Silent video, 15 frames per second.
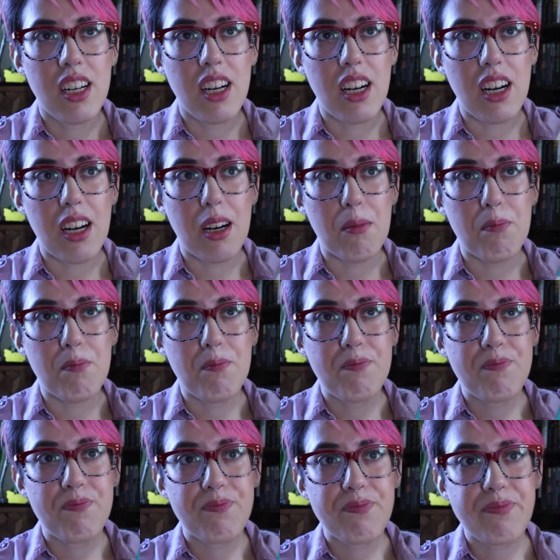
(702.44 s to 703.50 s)
um,
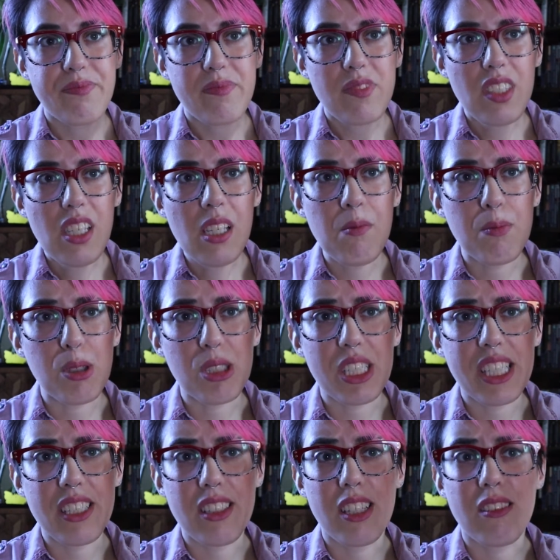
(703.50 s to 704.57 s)

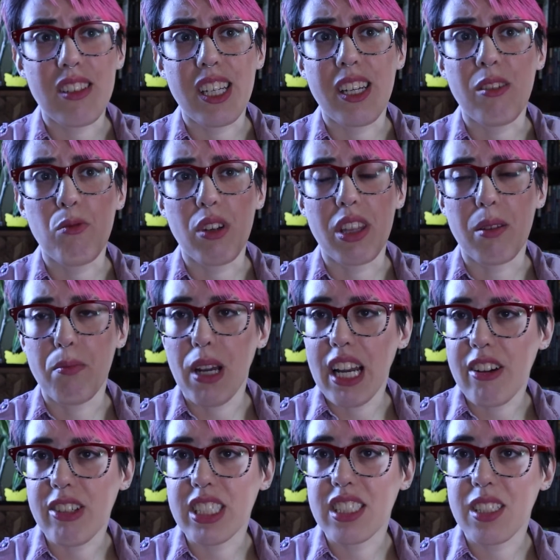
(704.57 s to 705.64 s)
particularly with the
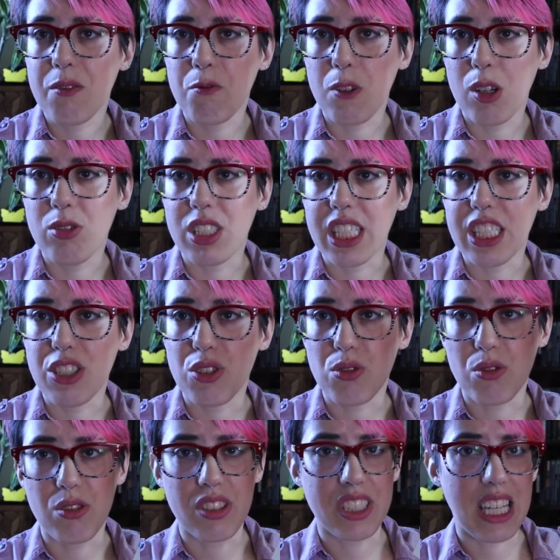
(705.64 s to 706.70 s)
parents of Rosie and
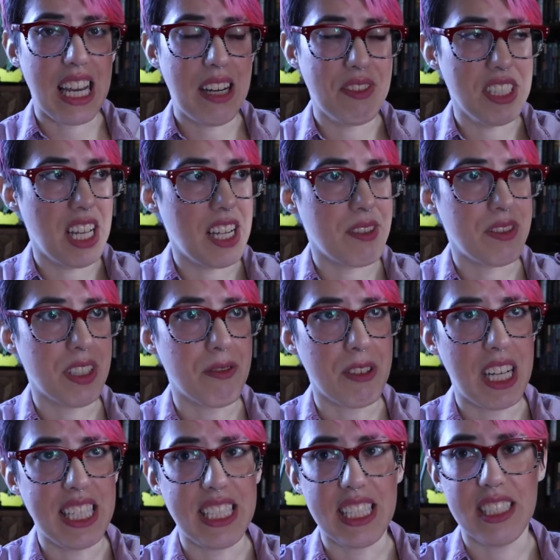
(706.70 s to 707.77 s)
Jules. They have a lot of
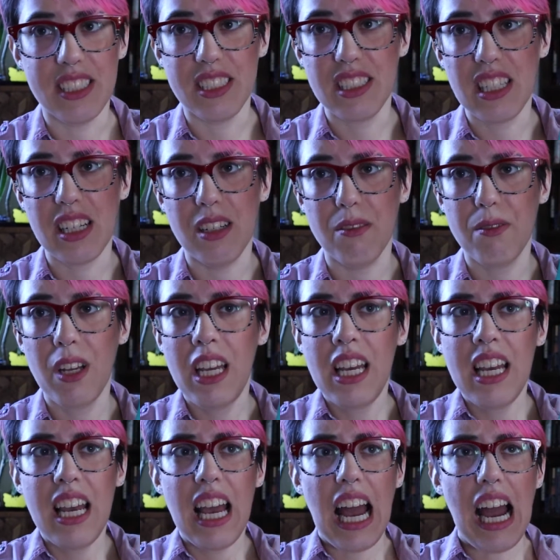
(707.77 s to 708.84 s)
different ideas of
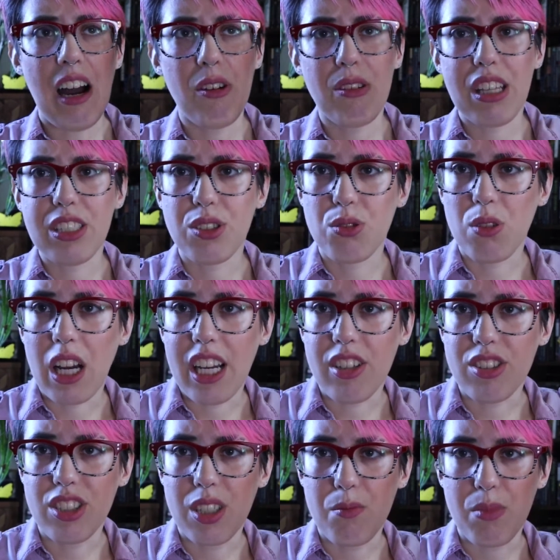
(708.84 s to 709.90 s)
how this
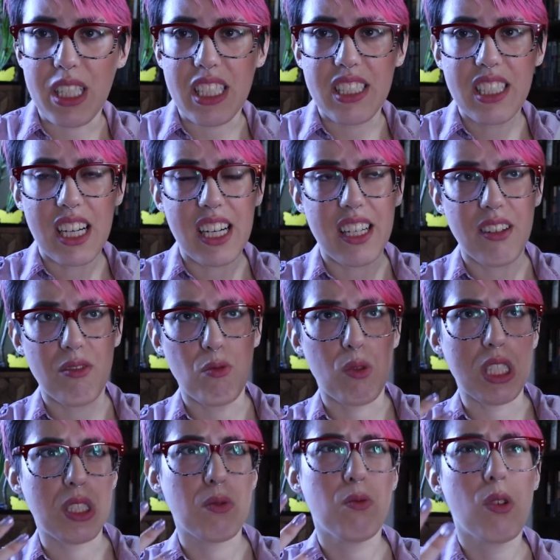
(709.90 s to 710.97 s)
trial should be done,
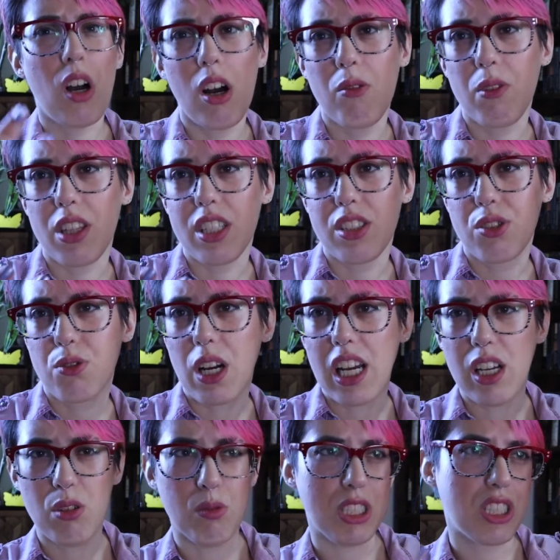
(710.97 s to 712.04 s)
what's wrong with this
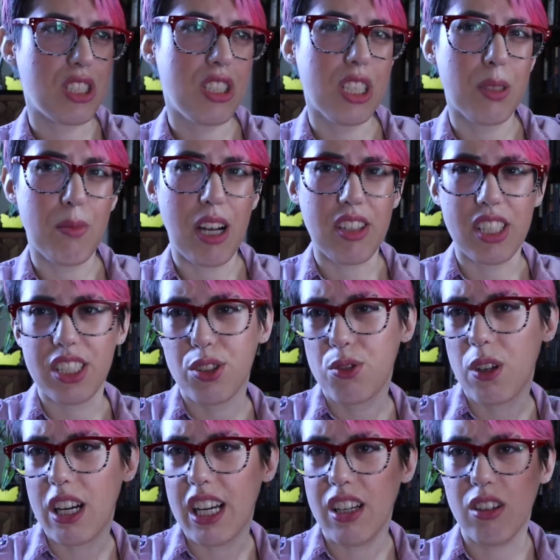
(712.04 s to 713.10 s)
trial, what's good about this
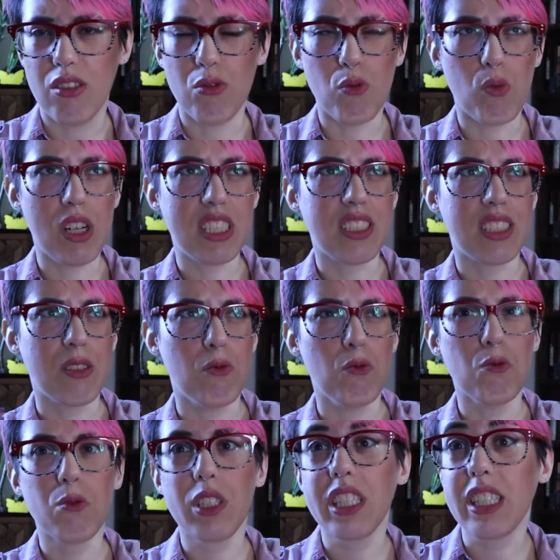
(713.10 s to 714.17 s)
trial, what does it
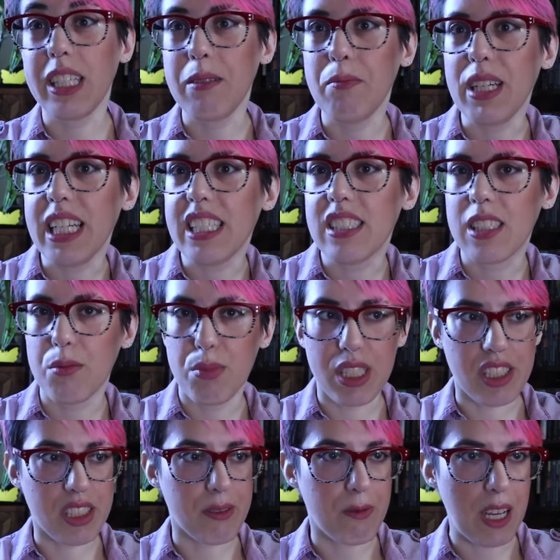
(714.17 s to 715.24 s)
really mean to
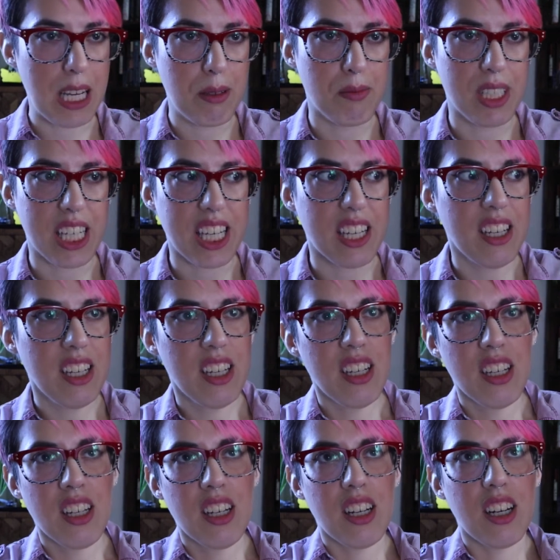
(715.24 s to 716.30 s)
build a family.
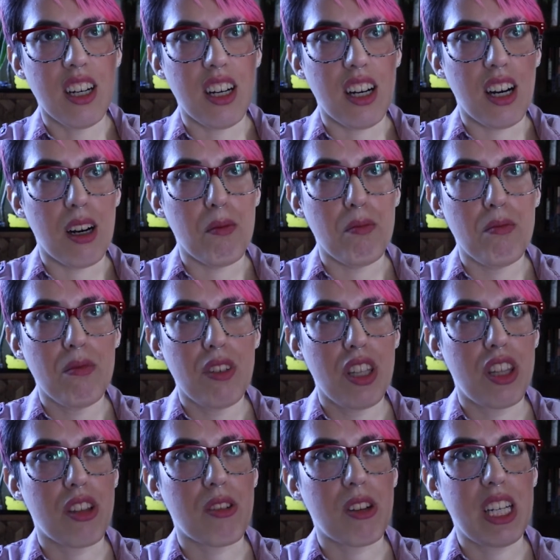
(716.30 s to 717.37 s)
Um,
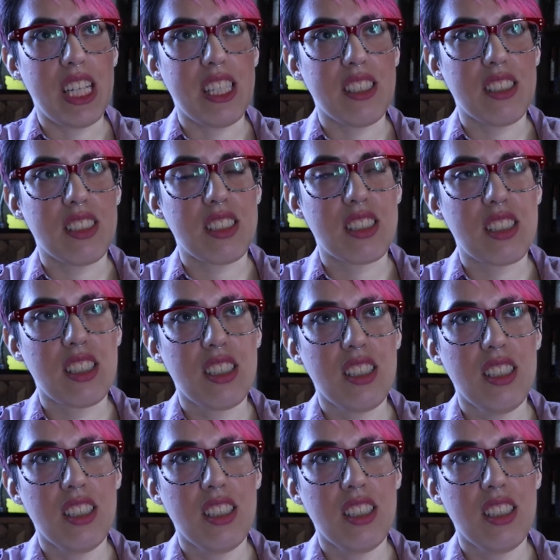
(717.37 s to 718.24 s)
there is,